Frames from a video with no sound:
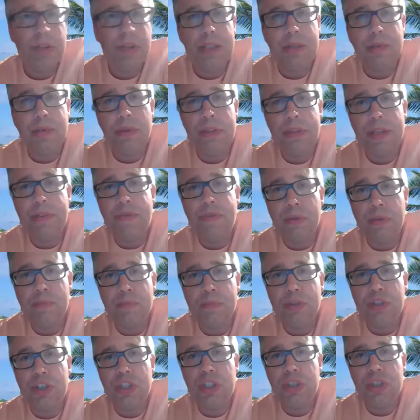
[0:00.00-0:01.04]
with different
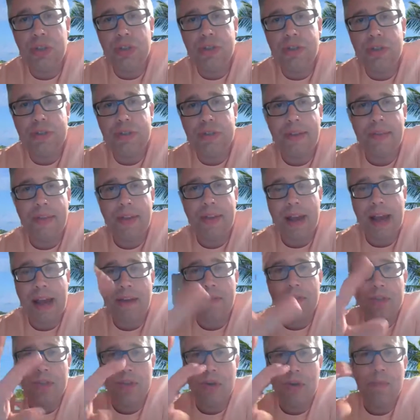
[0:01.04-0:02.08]
positions, and they have
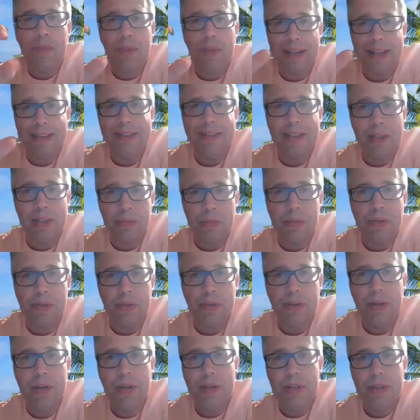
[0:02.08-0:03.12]
something in similar.
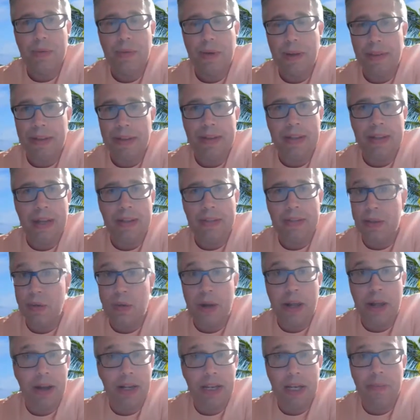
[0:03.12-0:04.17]
So I think that's the
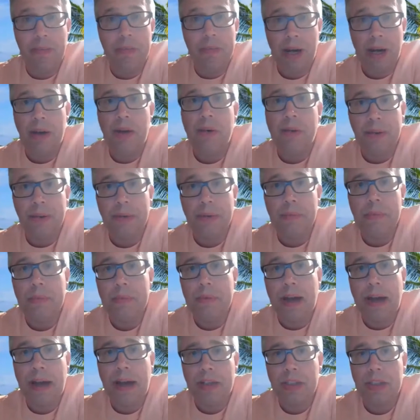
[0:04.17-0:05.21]
way I keep track of them.
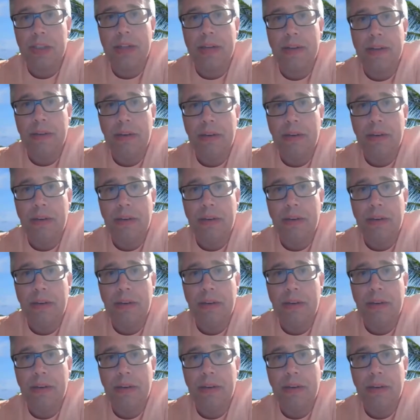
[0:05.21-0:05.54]
Yeah. Actually.